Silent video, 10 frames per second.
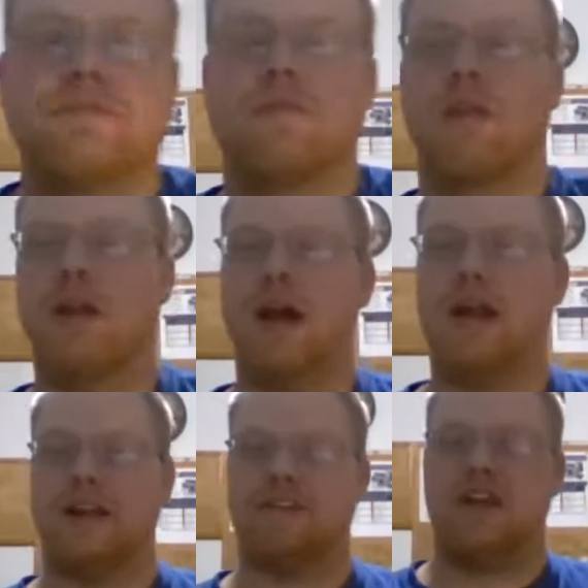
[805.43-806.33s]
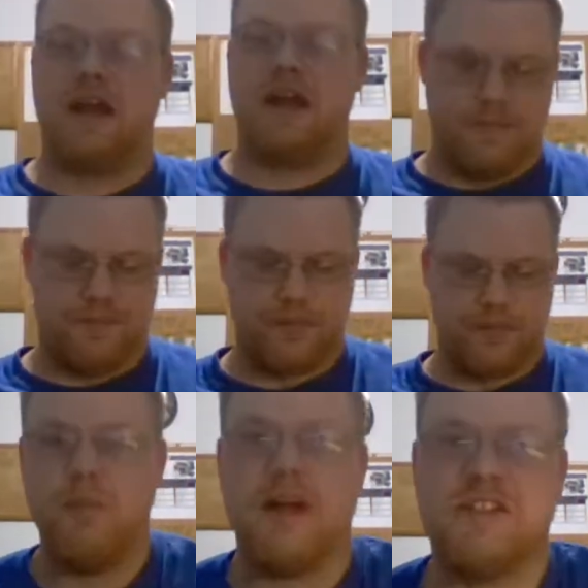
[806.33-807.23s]
I like to
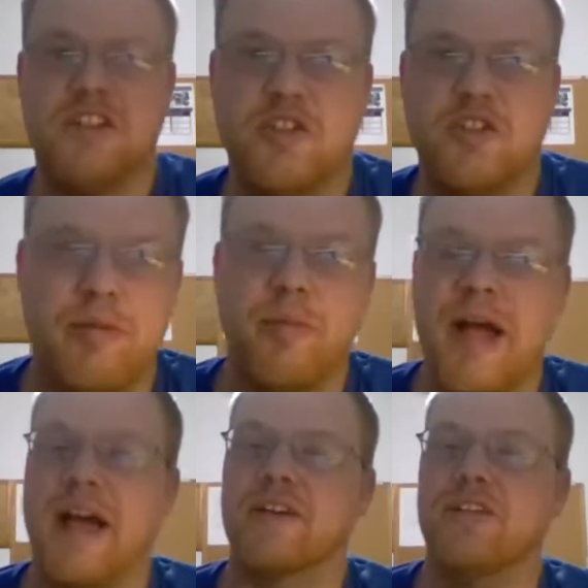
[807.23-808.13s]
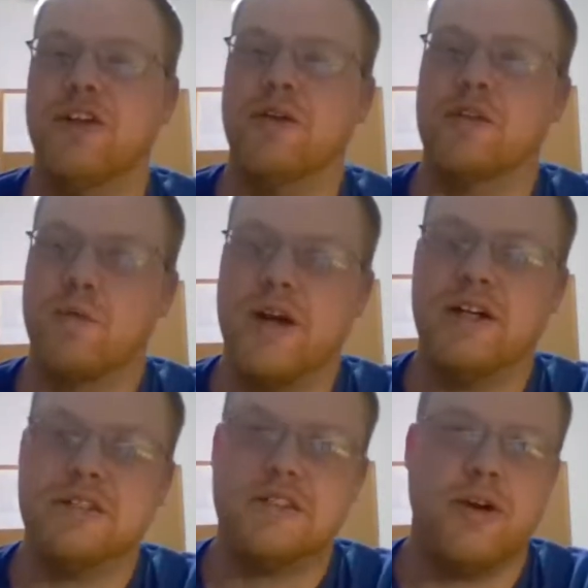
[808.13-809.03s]
message people back too as well.
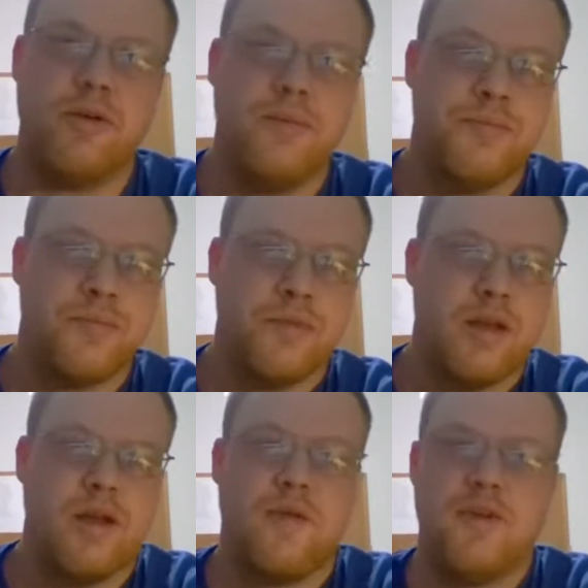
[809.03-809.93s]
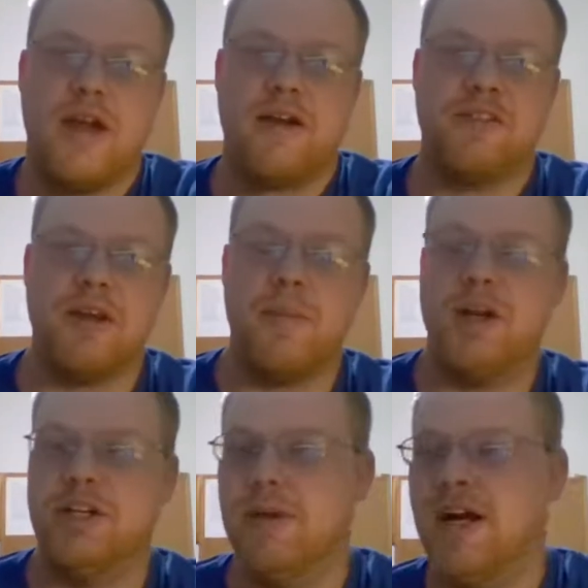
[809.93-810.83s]
So if you have something on
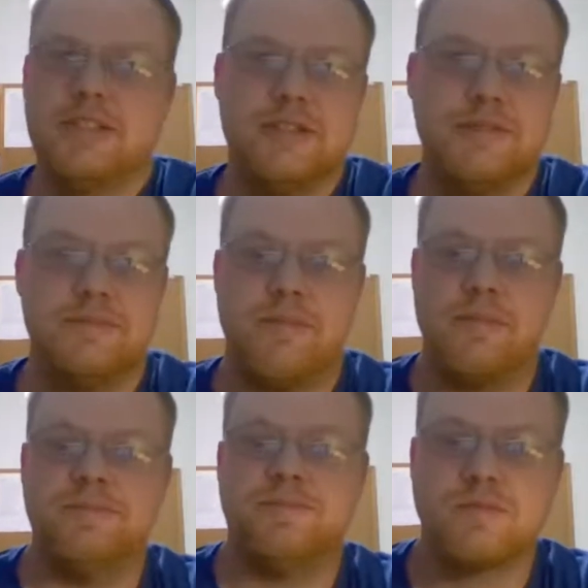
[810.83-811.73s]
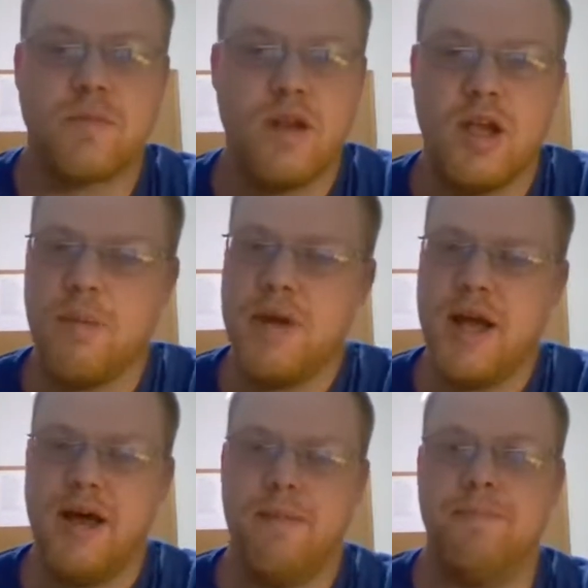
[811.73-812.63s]
your mind, hit
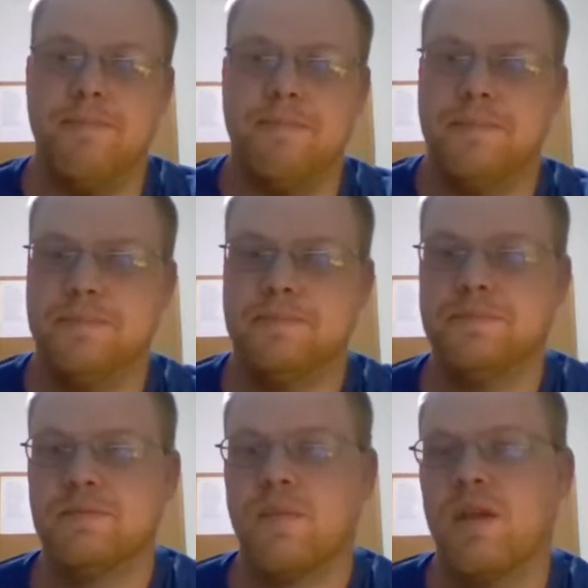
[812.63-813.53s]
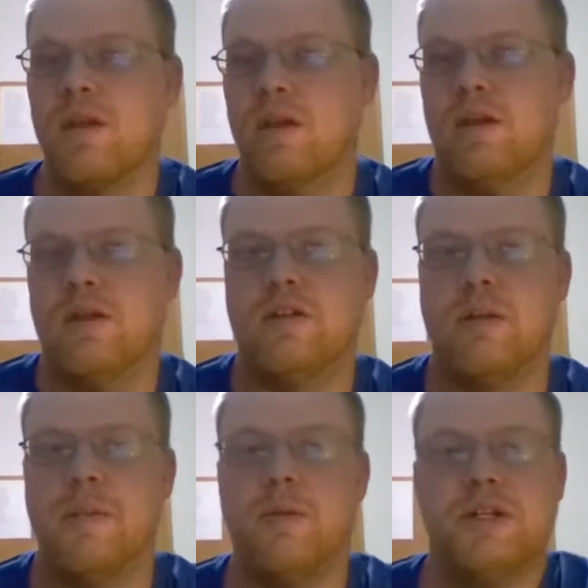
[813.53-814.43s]
me up.
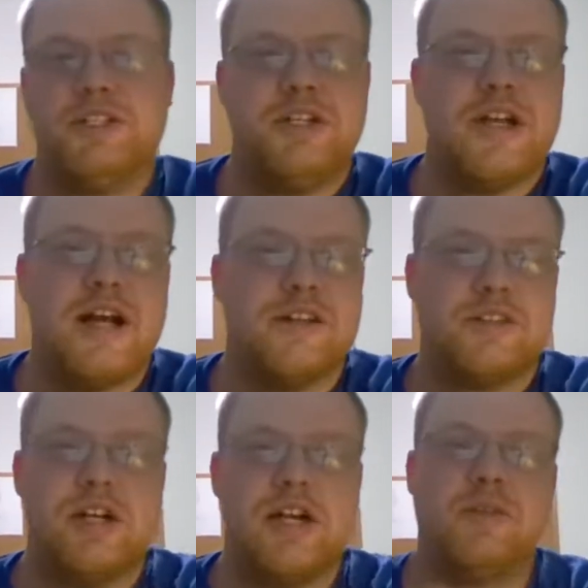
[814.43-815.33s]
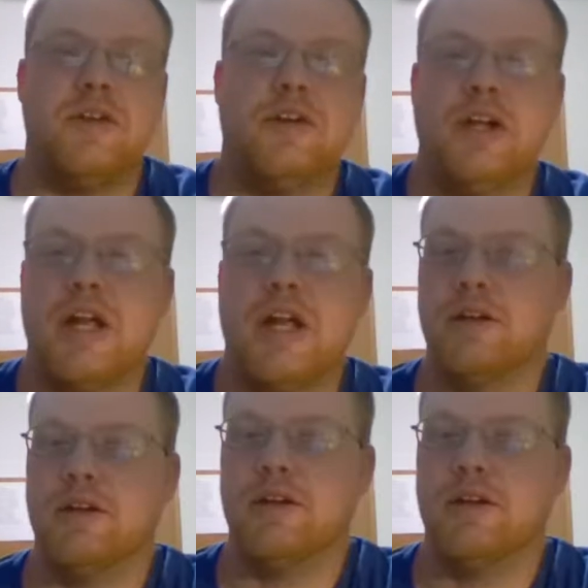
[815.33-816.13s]
Tell me what you guys are up to today.